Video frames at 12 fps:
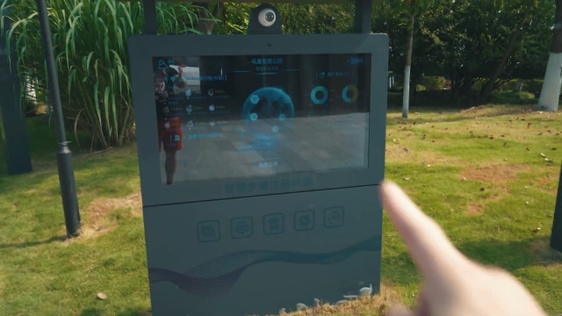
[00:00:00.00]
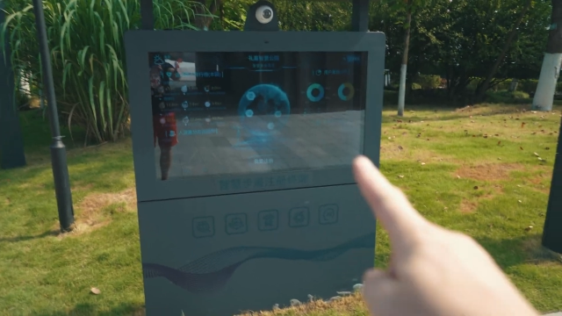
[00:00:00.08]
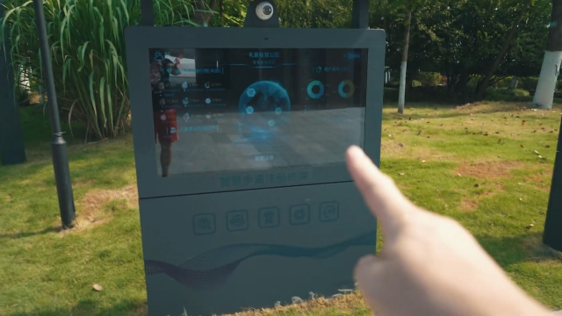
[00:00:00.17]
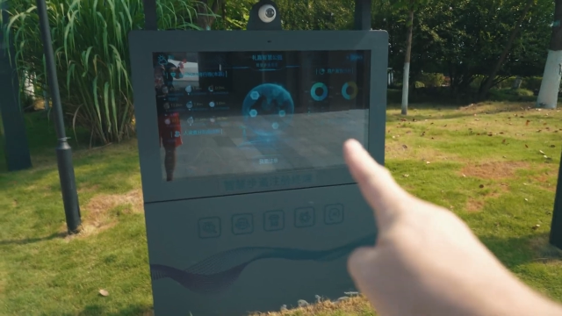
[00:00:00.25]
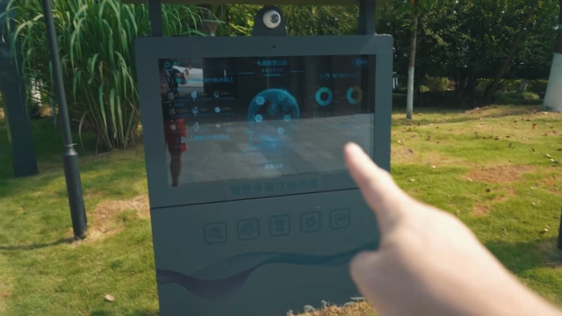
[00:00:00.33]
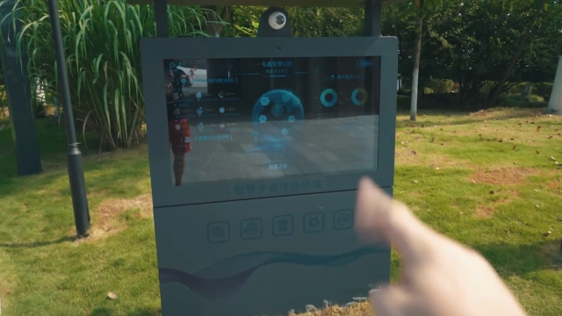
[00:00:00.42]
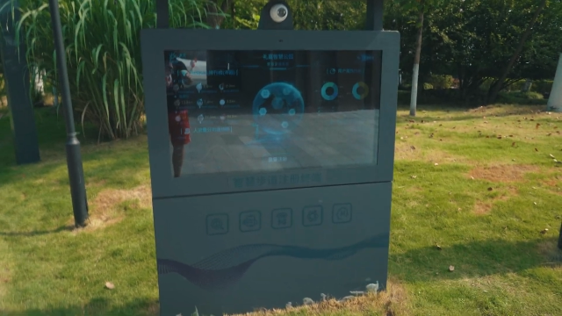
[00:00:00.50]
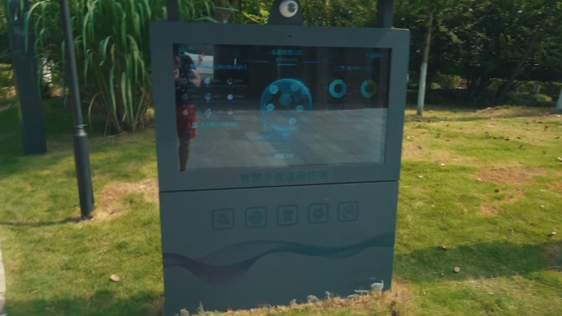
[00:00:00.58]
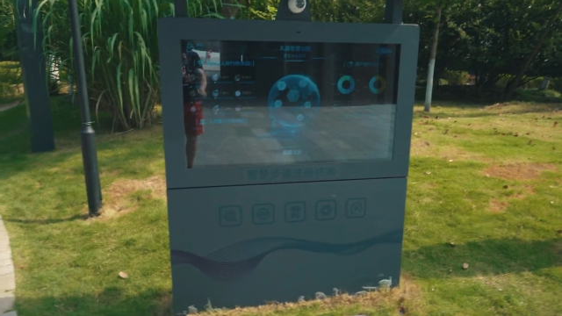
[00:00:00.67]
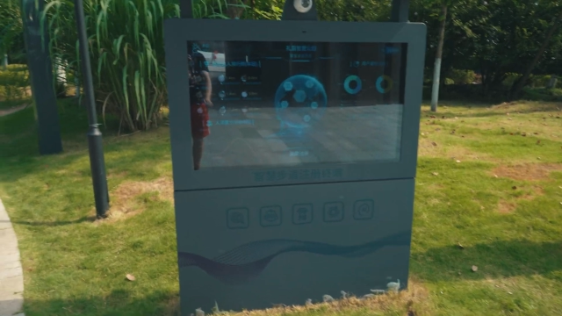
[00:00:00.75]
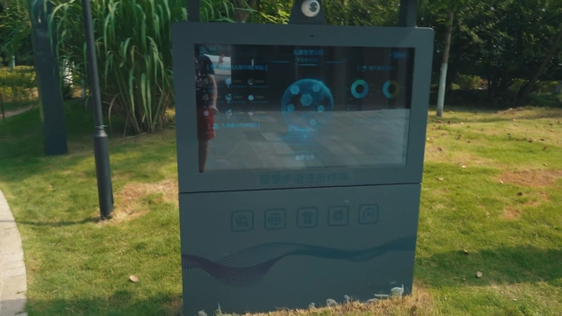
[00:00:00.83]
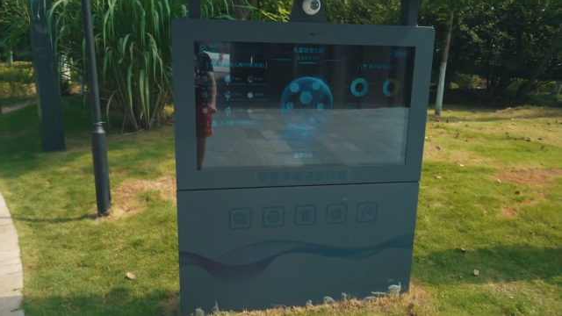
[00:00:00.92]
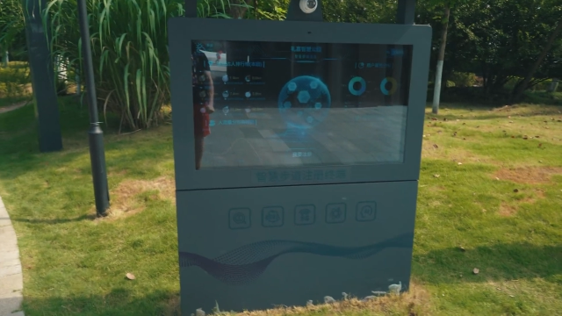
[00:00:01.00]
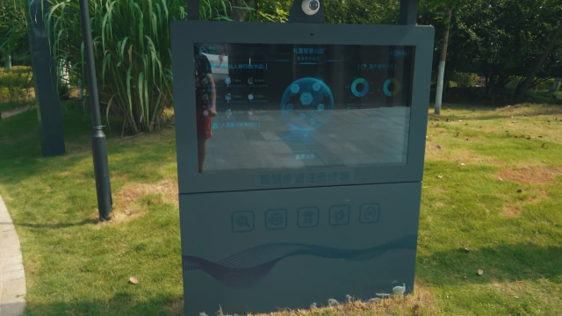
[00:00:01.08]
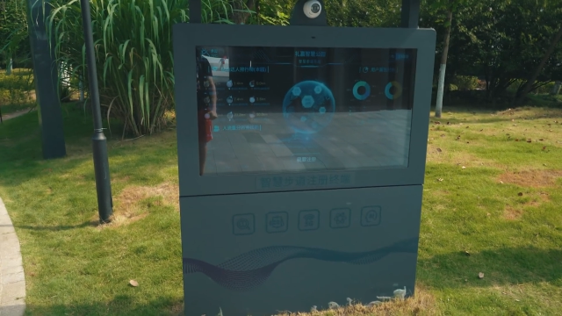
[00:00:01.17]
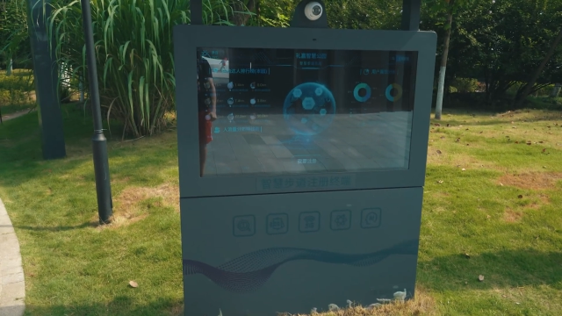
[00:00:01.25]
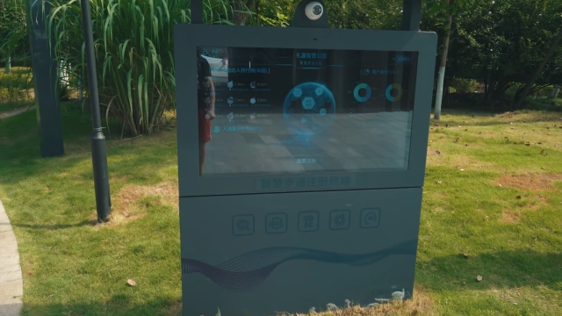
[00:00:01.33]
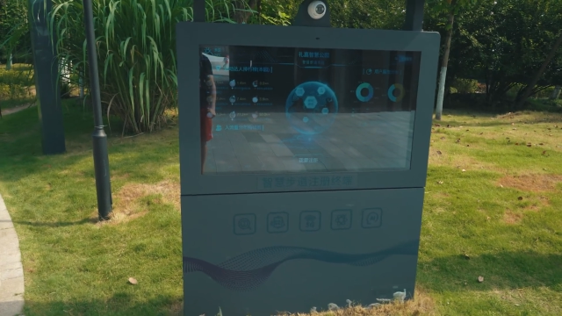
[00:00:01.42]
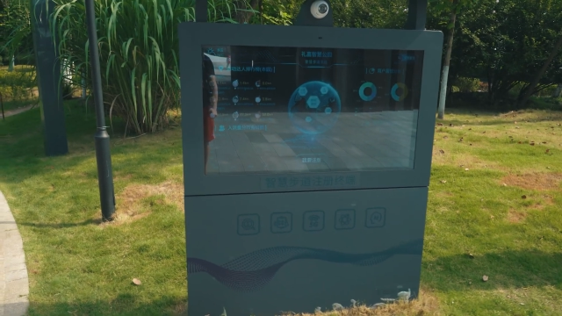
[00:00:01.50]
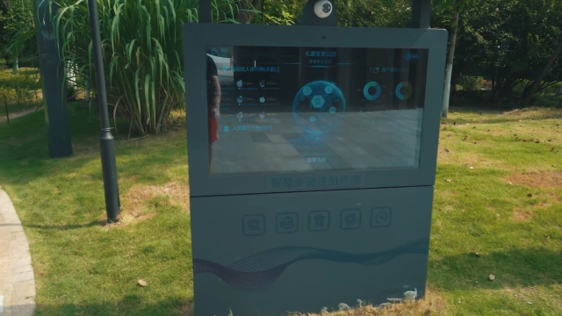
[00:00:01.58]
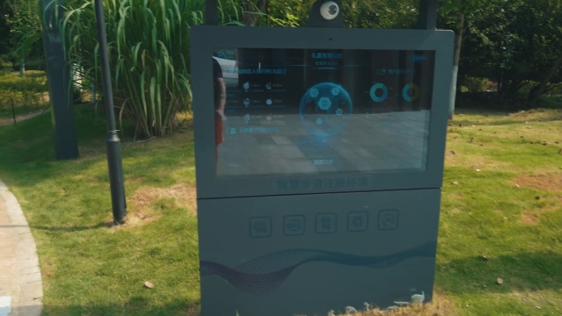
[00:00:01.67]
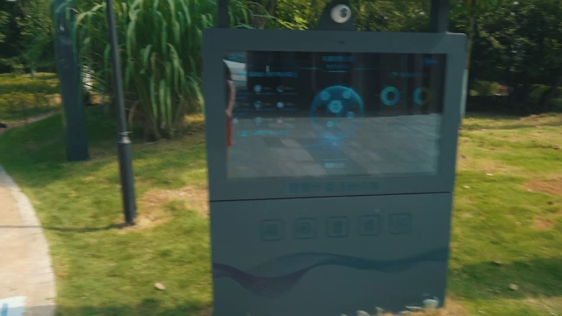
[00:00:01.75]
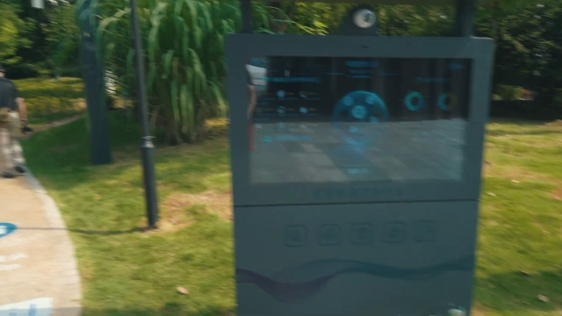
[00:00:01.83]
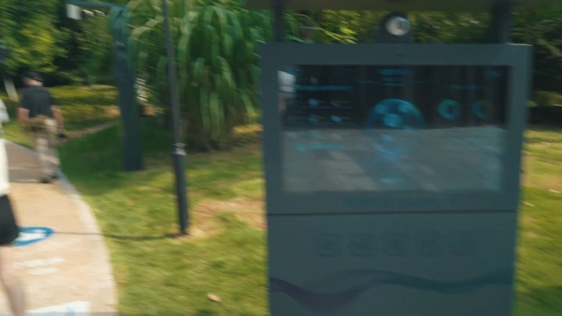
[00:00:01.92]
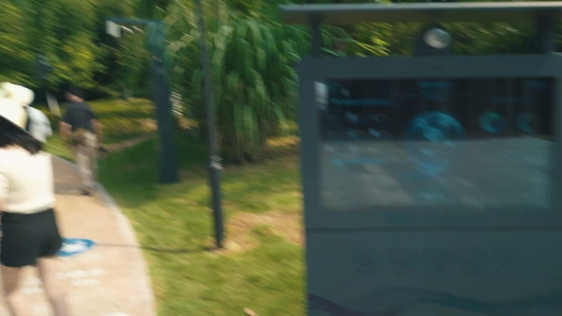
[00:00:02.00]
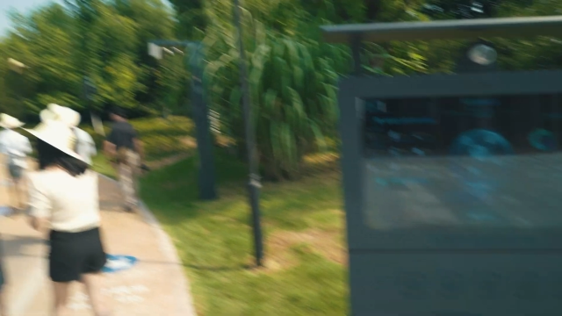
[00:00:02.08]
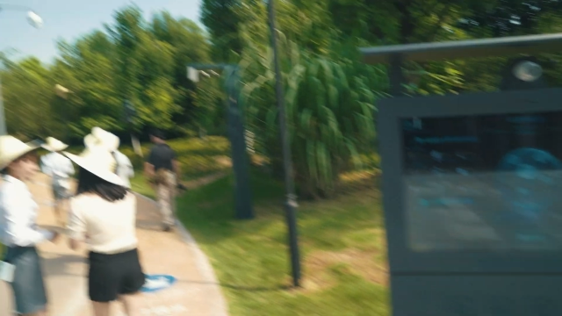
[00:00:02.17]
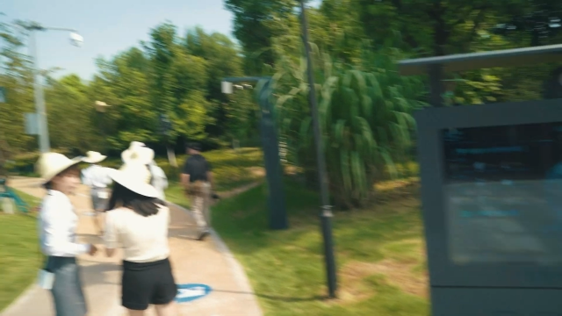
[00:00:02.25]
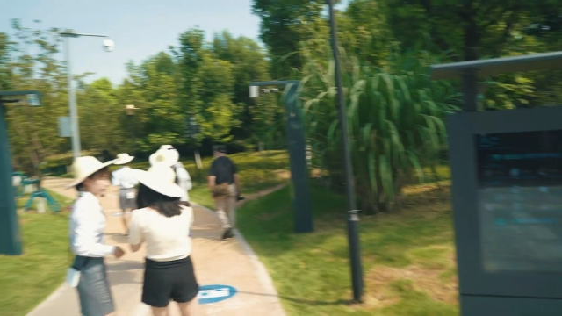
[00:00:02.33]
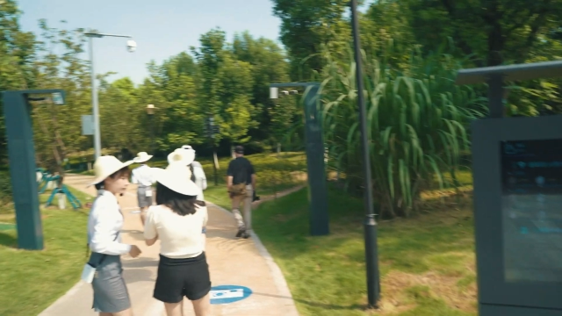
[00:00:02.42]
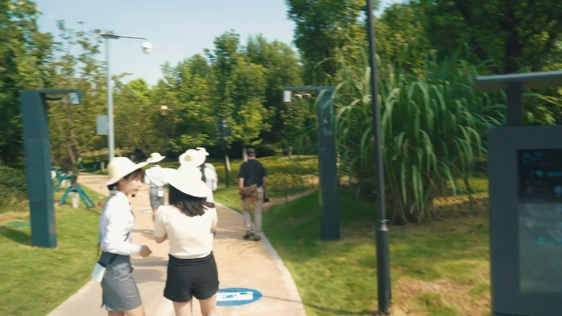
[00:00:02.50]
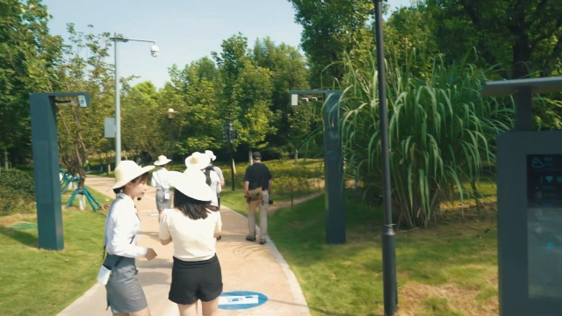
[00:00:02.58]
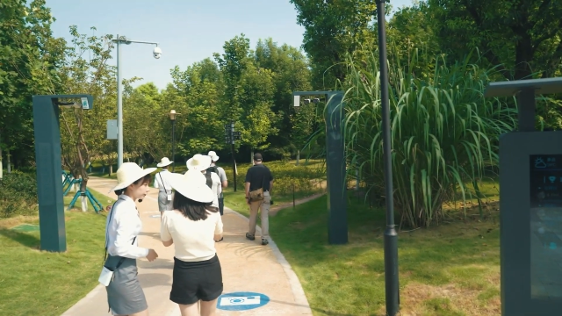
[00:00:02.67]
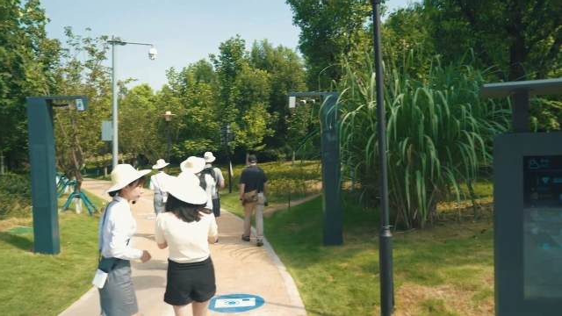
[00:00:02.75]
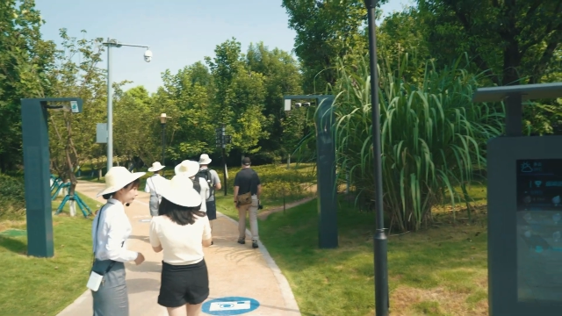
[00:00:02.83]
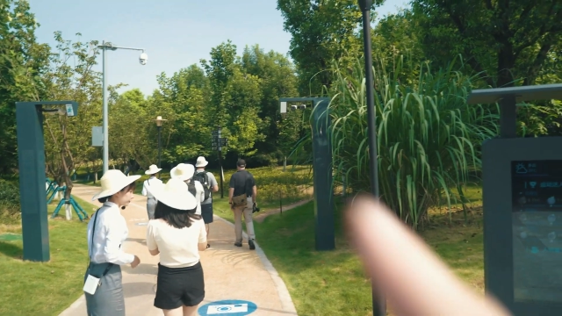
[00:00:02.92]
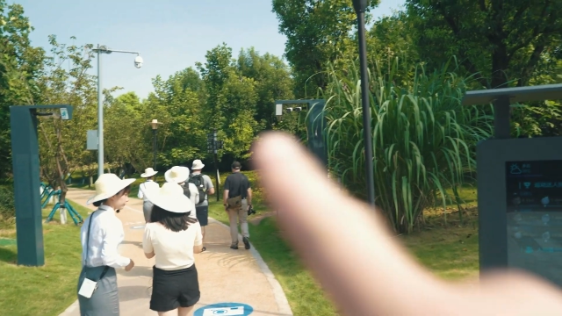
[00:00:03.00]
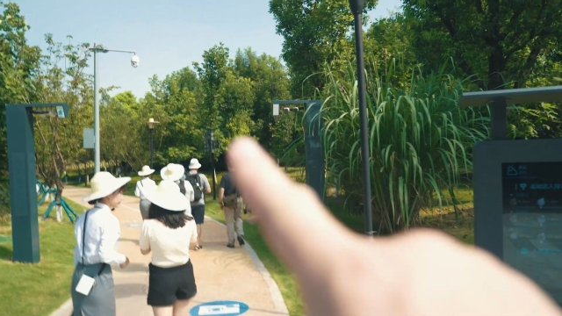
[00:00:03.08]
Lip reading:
[unreadable: no face in view]